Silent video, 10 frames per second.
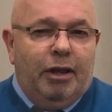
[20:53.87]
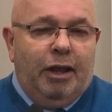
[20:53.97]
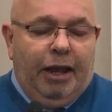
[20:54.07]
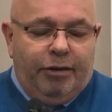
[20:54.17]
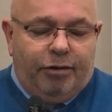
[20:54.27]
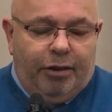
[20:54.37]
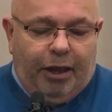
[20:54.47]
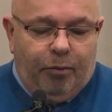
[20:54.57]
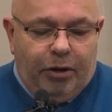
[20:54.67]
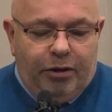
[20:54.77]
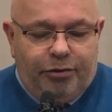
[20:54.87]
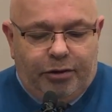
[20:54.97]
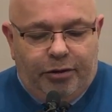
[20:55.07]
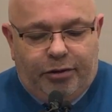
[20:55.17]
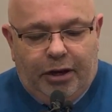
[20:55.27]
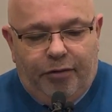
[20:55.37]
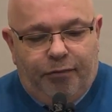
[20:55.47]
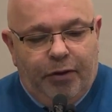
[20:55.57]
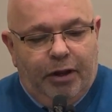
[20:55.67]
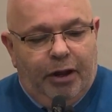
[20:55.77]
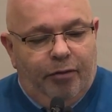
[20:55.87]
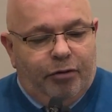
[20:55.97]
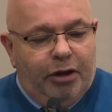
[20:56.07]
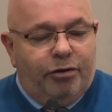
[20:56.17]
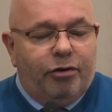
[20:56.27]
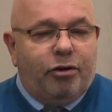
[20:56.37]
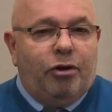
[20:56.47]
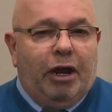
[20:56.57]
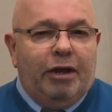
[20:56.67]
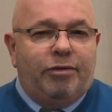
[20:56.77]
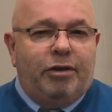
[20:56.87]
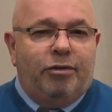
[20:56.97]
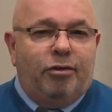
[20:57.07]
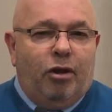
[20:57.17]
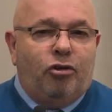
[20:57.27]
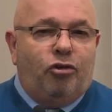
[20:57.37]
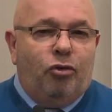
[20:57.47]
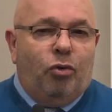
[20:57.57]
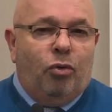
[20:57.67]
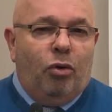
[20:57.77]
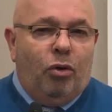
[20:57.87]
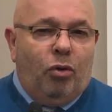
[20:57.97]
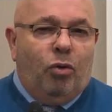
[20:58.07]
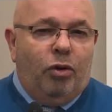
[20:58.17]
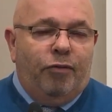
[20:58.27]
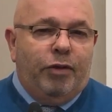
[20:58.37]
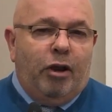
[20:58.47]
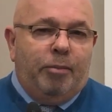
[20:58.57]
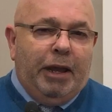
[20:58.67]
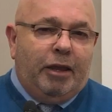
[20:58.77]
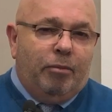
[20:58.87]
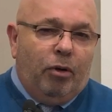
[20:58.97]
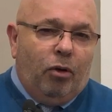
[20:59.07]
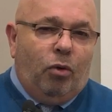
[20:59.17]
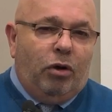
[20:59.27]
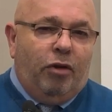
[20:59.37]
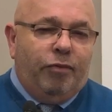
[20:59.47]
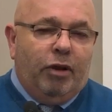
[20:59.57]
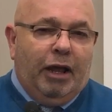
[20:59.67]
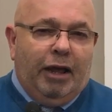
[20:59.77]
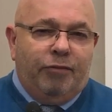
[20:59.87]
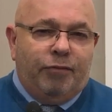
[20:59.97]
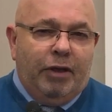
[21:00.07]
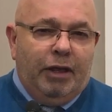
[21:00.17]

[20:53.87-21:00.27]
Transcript: And so they would insist that if, if Jesus Christ is not your Lord, if you don't make him Lord over your life,